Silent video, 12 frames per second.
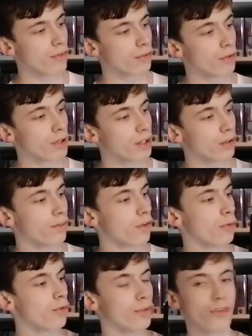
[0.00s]
is really good.
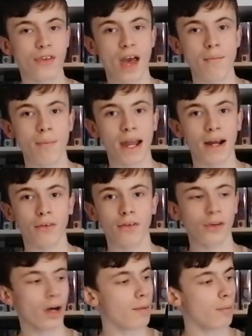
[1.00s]
This was just £10.
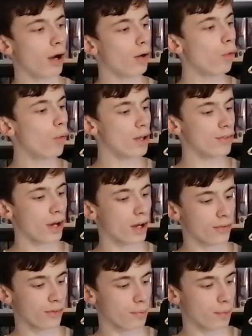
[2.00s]
I always
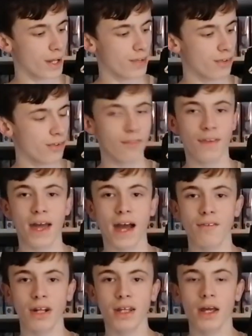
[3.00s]
ask in places if they
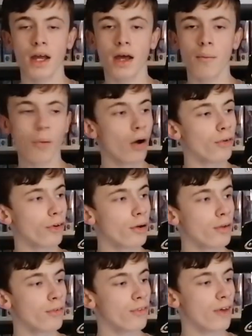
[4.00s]
have any box
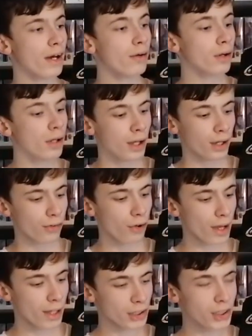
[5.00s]
only for sale, because
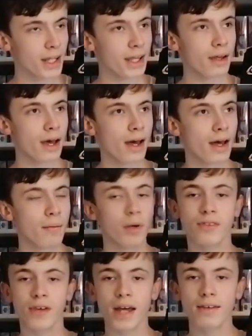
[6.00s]
I actually,
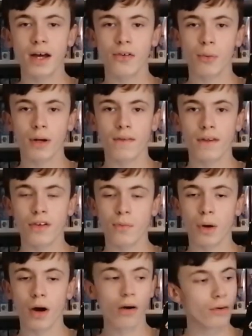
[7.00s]
my dad has one of these
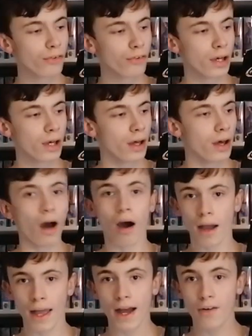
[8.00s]
boxed.
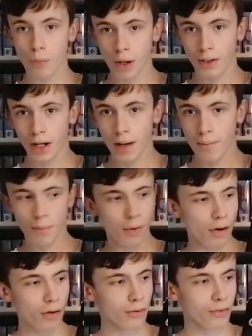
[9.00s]
I have one
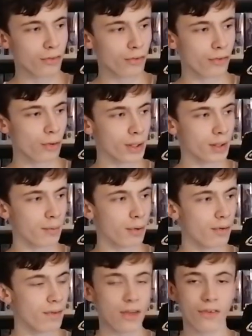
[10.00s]
unboxed, so I can
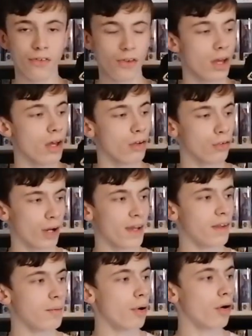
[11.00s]
put this straight
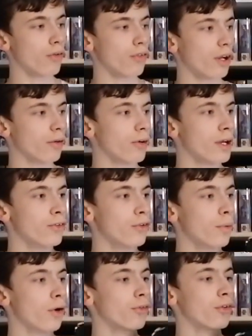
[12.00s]
in the box and upgrade it to
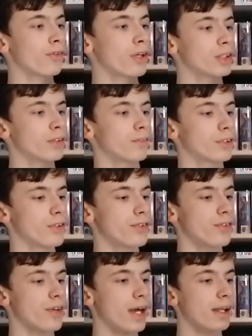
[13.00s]
box condition for just
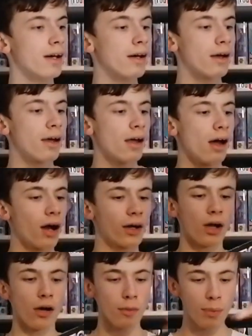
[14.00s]
a tenner. I'm
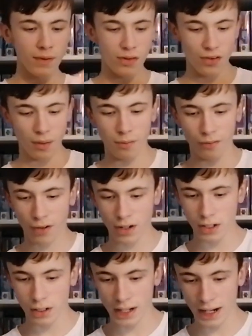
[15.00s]
going to open this up in
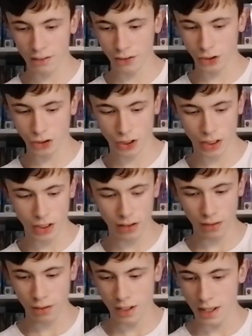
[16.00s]
front of you now and just show
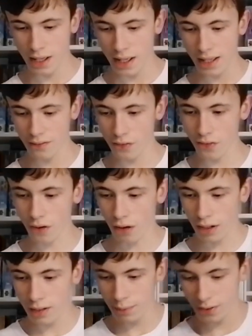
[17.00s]
you
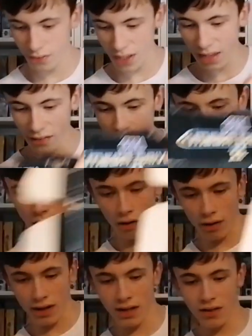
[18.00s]
inside, because
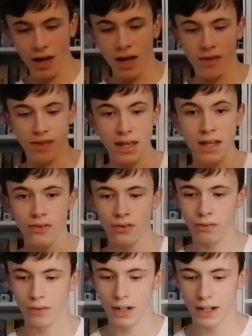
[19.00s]
inside these
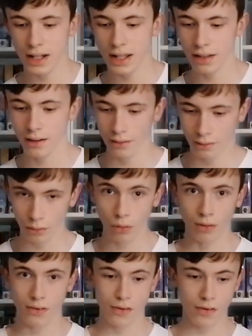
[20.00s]
are really,
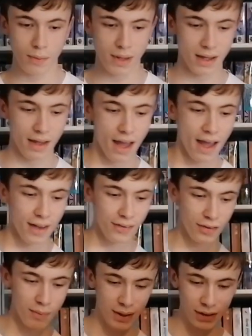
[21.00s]
God, this is a
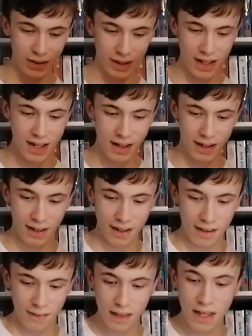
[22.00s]
bit tricky.
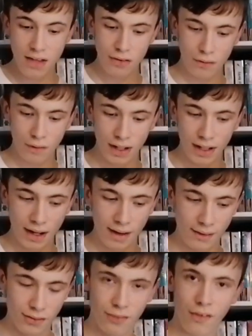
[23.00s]
These are really hard to